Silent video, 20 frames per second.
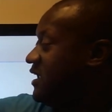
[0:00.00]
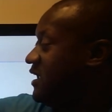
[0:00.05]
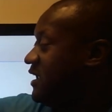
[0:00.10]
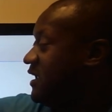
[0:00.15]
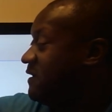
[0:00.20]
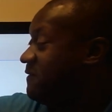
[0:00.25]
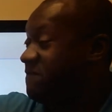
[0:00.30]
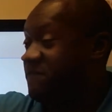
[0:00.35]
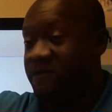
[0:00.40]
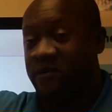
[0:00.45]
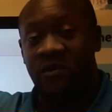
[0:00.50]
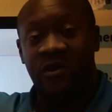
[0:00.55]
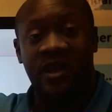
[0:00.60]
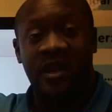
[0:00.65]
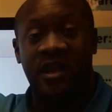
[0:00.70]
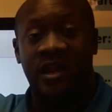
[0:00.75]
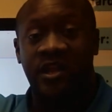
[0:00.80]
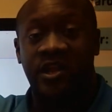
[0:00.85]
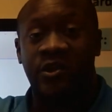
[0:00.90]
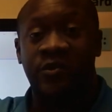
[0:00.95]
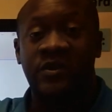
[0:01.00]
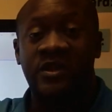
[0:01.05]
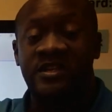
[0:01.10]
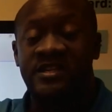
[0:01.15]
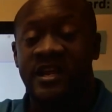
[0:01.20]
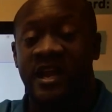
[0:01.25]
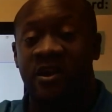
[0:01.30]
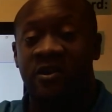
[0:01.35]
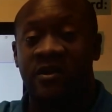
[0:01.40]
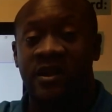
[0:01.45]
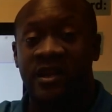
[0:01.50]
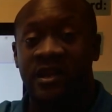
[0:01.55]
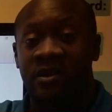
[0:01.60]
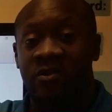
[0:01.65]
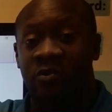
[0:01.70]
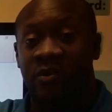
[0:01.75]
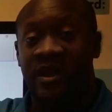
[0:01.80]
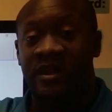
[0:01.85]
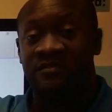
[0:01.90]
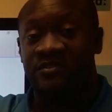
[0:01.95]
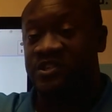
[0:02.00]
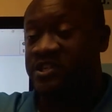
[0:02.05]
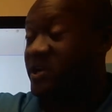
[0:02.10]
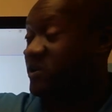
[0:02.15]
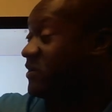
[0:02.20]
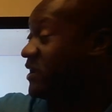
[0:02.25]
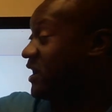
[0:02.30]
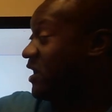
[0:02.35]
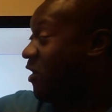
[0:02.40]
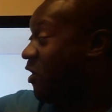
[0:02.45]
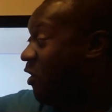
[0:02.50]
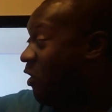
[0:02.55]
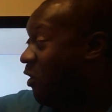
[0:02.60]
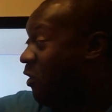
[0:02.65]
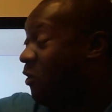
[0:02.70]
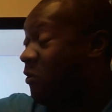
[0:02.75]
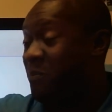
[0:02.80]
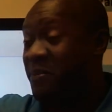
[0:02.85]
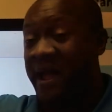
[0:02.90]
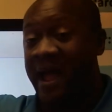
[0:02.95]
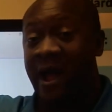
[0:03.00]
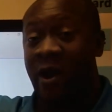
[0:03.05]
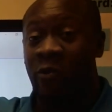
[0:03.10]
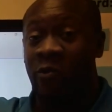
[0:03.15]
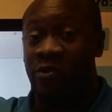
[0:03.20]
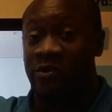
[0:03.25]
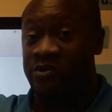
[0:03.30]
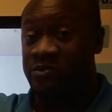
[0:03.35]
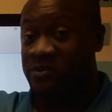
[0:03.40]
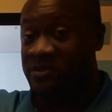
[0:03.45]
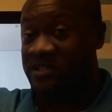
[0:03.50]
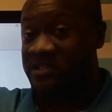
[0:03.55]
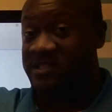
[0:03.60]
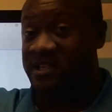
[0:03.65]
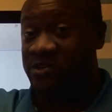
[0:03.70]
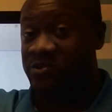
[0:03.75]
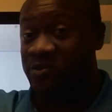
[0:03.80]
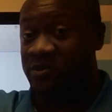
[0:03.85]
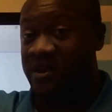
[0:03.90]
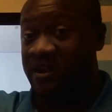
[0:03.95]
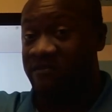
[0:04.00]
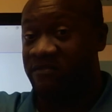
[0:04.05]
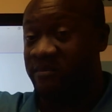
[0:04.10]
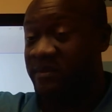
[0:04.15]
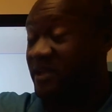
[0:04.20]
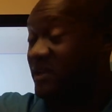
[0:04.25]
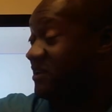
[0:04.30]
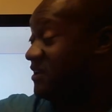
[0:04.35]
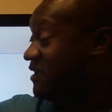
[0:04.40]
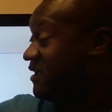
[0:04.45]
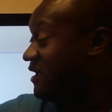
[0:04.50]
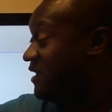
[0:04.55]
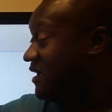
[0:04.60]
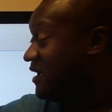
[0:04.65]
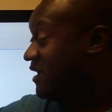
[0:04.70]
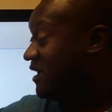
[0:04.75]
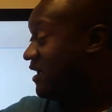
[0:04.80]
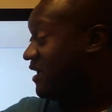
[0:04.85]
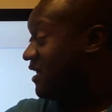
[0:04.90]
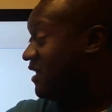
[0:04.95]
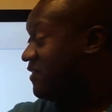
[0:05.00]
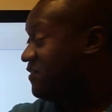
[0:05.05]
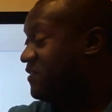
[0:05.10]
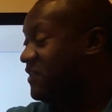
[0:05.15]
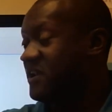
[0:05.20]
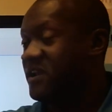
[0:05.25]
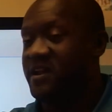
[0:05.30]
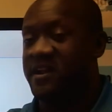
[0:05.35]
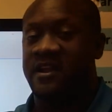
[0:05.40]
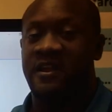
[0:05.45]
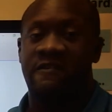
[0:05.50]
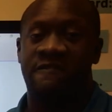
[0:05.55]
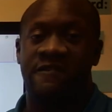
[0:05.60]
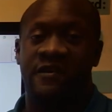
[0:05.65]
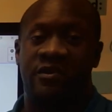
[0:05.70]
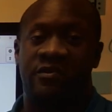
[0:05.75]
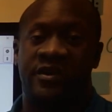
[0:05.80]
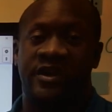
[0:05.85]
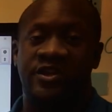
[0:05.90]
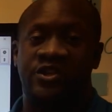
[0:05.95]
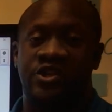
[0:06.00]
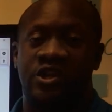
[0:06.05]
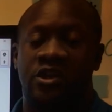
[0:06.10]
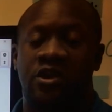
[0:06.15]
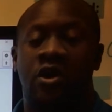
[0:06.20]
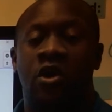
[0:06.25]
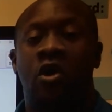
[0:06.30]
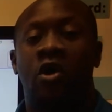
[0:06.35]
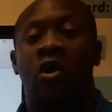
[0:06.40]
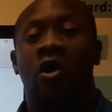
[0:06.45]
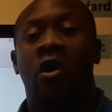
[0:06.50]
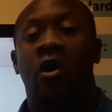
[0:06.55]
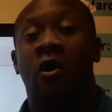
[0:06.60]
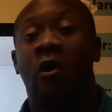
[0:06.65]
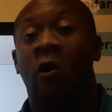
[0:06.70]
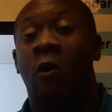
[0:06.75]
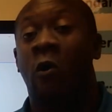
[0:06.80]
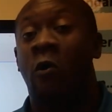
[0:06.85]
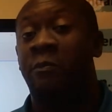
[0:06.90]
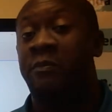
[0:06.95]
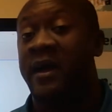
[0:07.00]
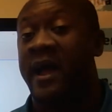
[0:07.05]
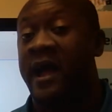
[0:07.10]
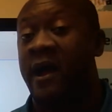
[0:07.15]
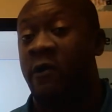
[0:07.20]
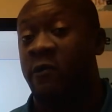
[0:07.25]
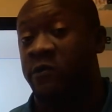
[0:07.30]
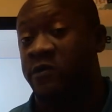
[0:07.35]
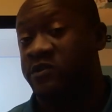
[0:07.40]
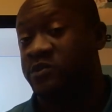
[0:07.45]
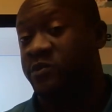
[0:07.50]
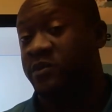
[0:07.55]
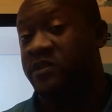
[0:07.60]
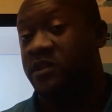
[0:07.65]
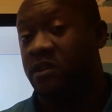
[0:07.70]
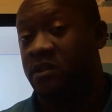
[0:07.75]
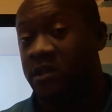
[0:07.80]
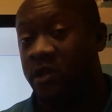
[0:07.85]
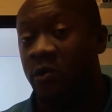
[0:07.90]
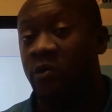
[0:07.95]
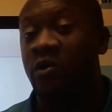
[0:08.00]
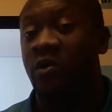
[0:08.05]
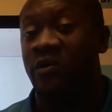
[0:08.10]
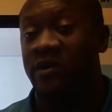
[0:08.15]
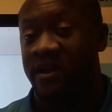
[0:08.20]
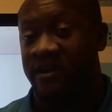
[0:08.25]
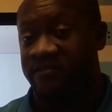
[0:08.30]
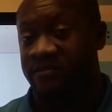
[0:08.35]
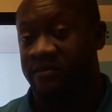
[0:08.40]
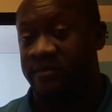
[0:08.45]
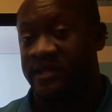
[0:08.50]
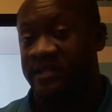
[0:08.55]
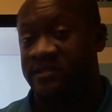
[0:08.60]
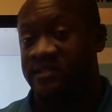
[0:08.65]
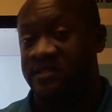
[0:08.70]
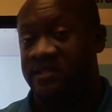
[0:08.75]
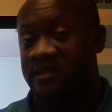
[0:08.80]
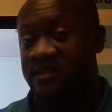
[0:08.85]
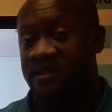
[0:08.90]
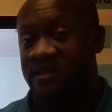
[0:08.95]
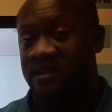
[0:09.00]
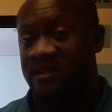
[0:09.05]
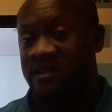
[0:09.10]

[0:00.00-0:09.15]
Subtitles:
If in a unitary way of sharing, all power is with the central government, then in a confederation, all power is with the local governments.